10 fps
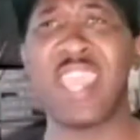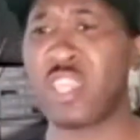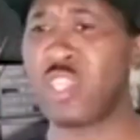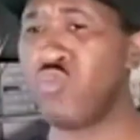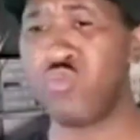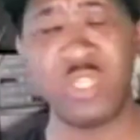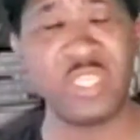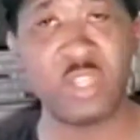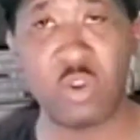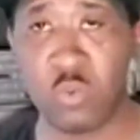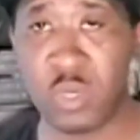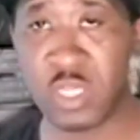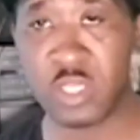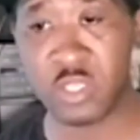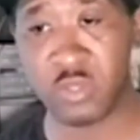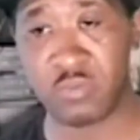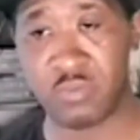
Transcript: that you really don't want to do,